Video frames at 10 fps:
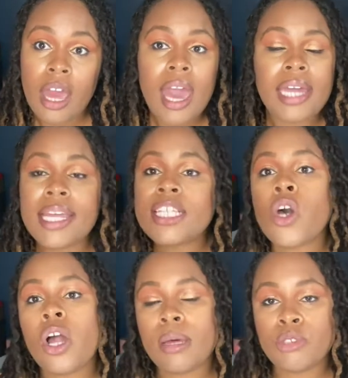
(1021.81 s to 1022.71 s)
And that's
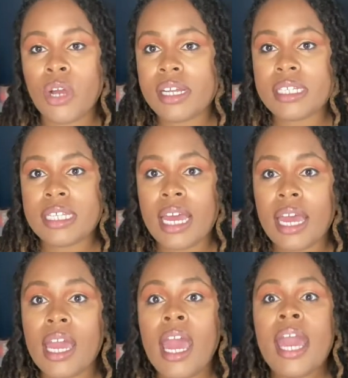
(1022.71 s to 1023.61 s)
all I'm trying to
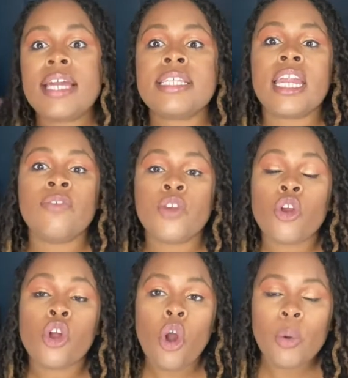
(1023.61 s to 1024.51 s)
say, is that if
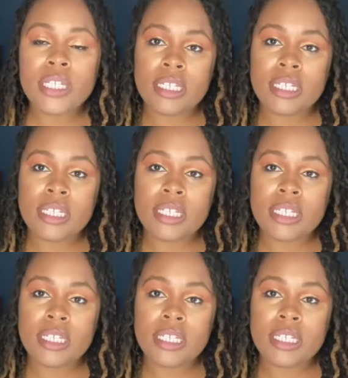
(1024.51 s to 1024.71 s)
you're going to